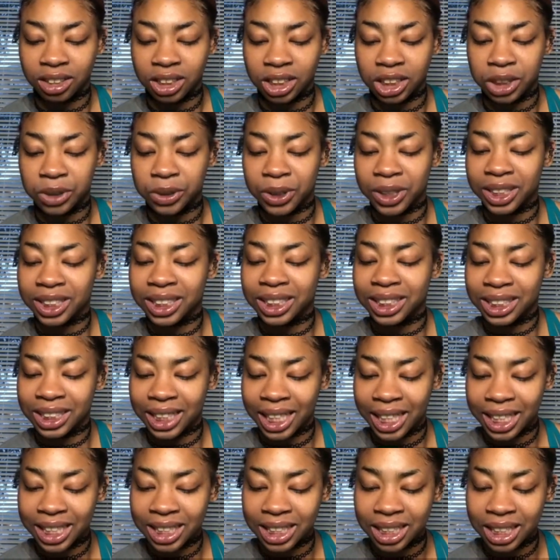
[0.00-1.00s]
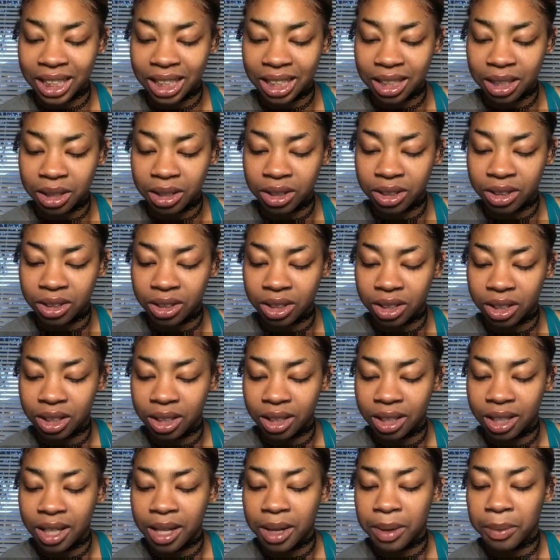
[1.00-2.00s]
You are standing,
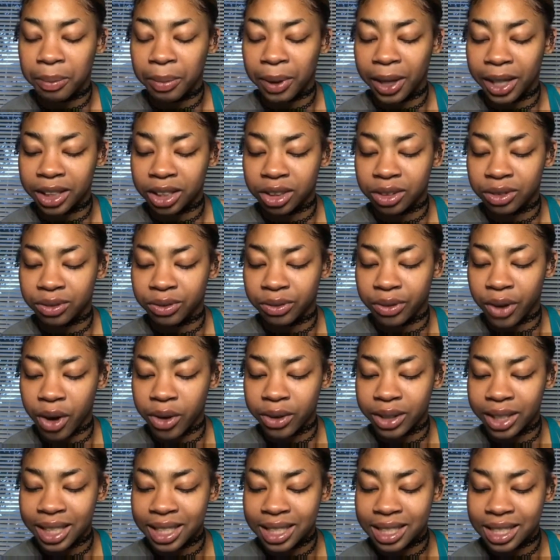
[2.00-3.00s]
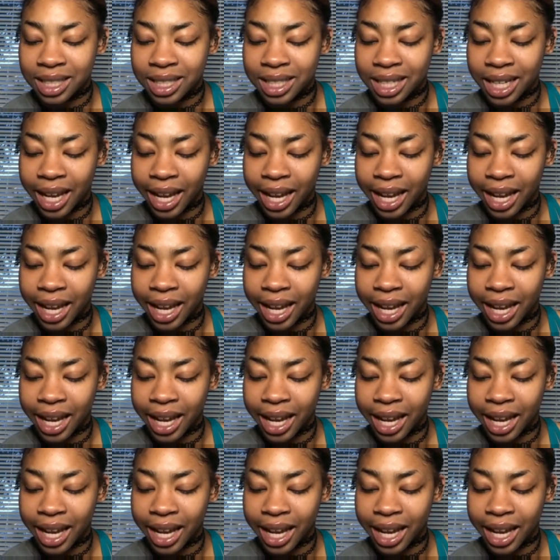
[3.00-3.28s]
but your focus and